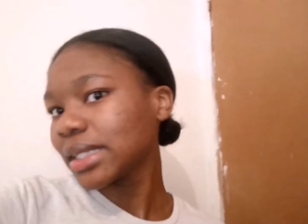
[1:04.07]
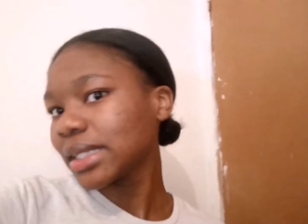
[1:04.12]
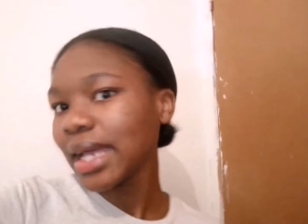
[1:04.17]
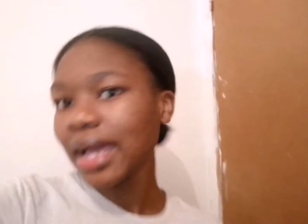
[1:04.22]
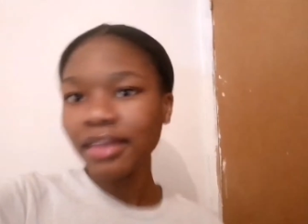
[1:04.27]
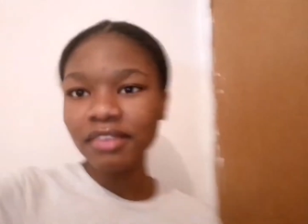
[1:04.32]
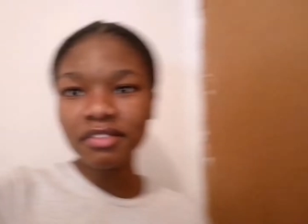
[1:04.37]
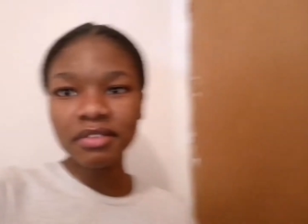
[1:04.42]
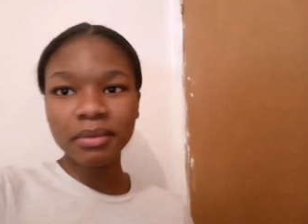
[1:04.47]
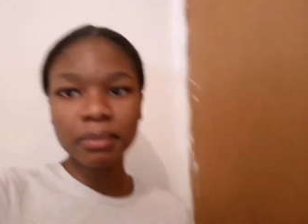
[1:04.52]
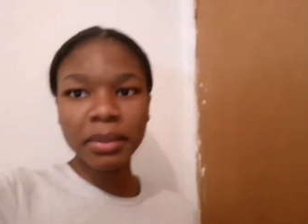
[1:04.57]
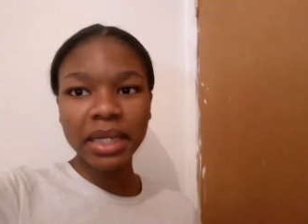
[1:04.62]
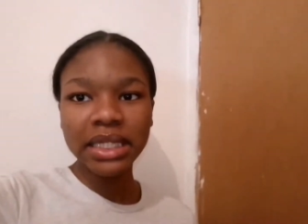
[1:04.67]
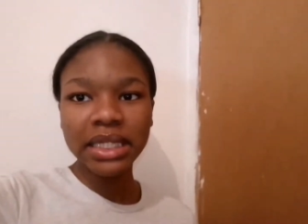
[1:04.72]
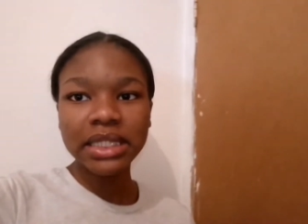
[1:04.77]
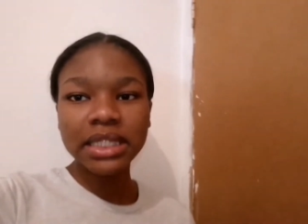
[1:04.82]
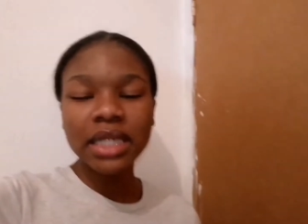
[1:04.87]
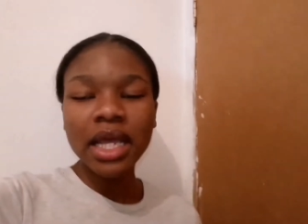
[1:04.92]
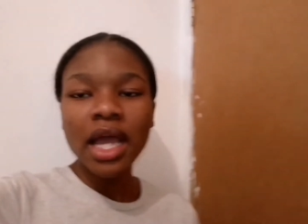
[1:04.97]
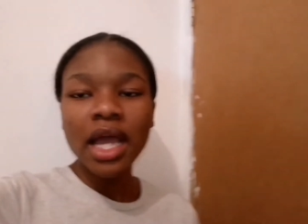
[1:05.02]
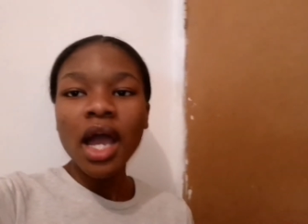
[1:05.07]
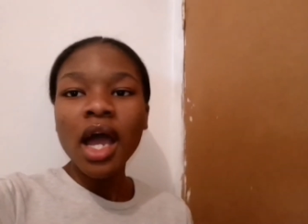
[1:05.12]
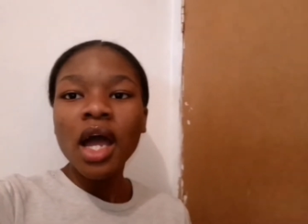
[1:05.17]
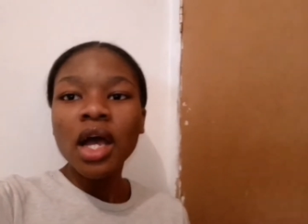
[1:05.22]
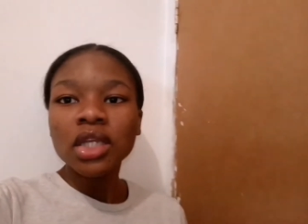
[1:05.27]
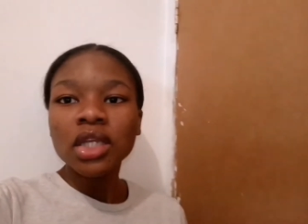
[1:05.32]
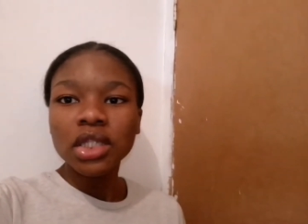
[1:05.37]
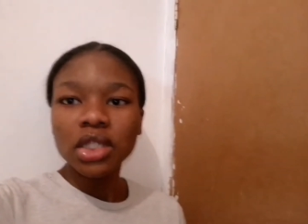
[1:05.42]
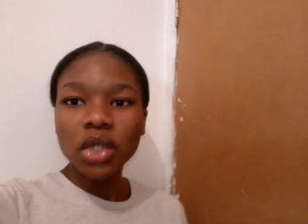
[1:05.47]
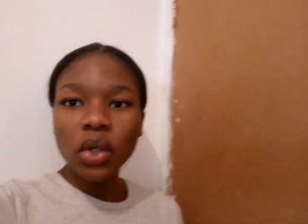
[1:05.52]
kind of a mess
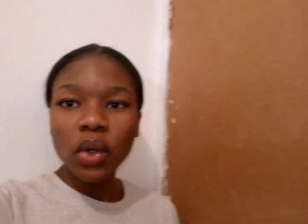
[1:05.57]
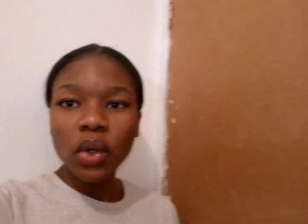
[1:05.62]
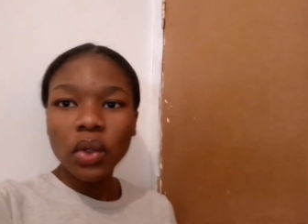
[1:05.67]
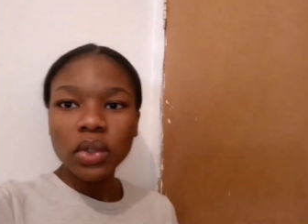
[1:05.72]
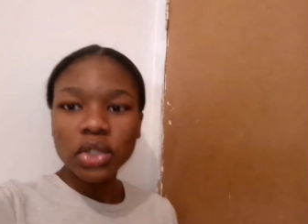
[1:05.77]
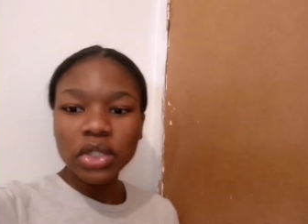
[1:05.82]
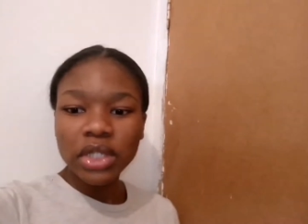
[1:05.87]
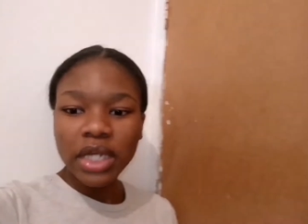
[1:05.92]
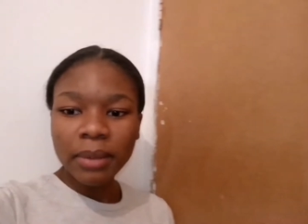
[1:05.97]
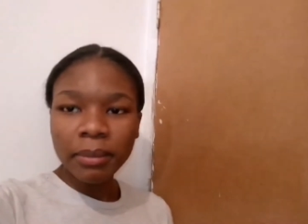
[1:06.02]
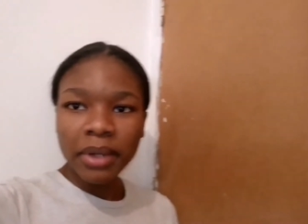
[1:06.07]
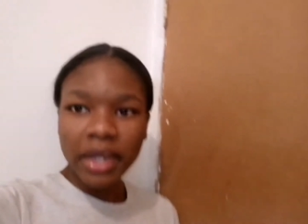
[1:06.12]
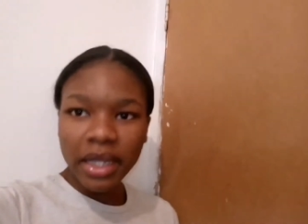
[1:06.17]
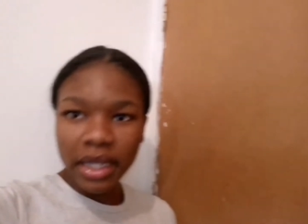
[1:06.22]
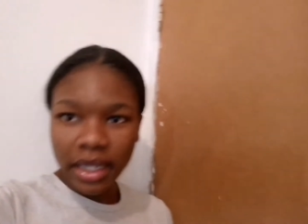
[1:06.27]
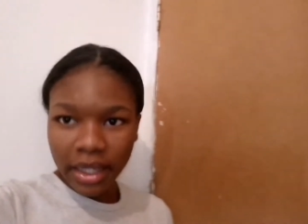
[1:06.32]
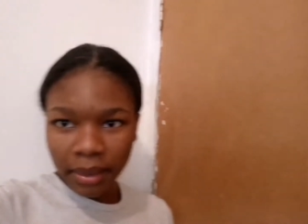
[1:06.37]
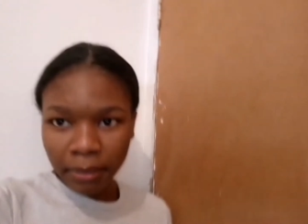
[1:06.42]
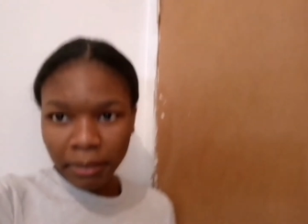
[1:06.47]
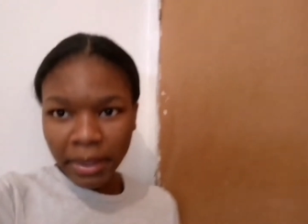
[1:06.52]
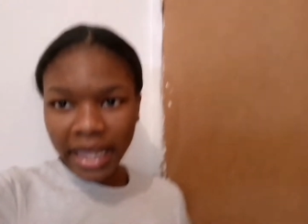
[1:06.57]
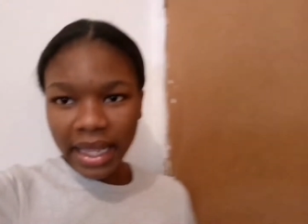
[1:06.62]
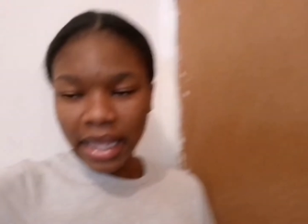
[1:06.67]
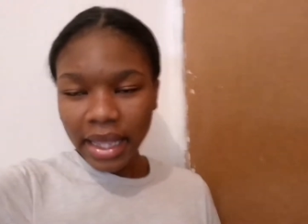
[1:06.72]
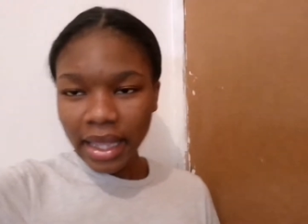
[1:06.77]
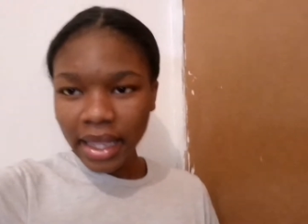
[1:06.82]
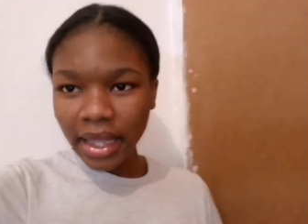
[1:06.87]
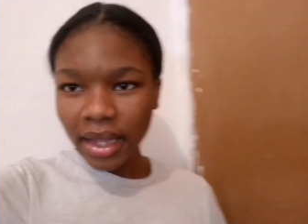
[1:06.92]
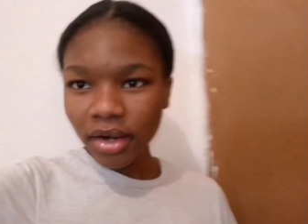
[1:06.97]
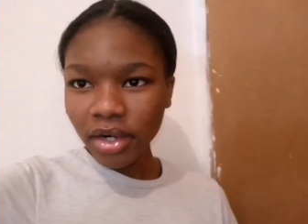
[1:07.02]
so today i'm getting my
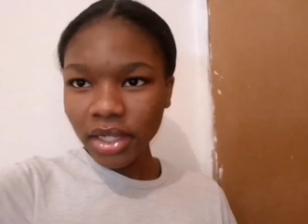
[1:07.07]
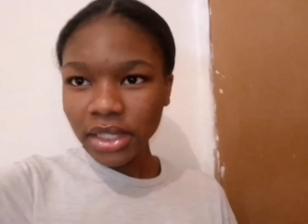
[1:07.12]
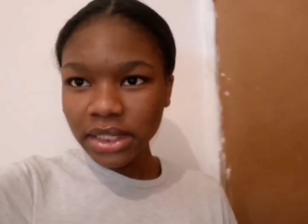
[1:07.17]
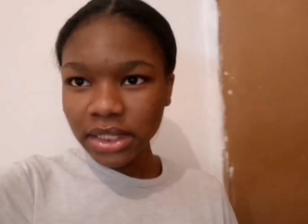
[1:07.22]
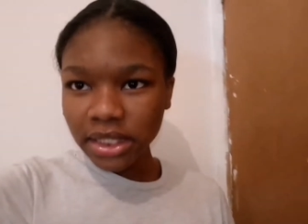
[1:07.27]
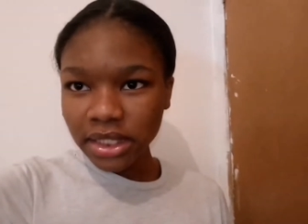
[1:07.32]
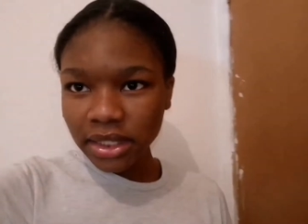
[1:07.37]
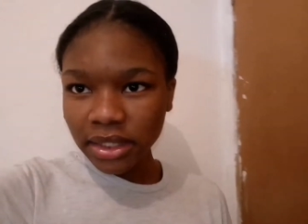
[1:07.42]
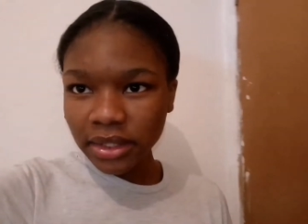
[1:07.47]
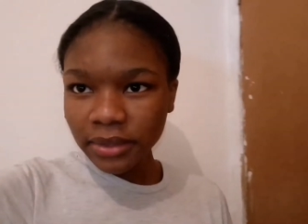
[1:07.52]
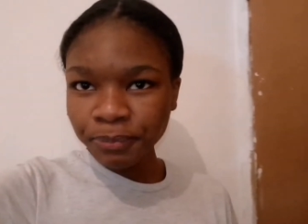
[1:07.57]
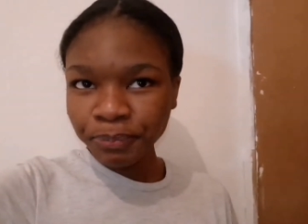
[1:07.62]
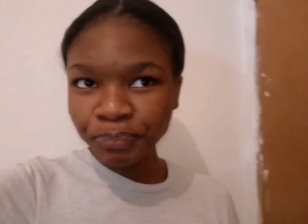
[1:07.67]
hair did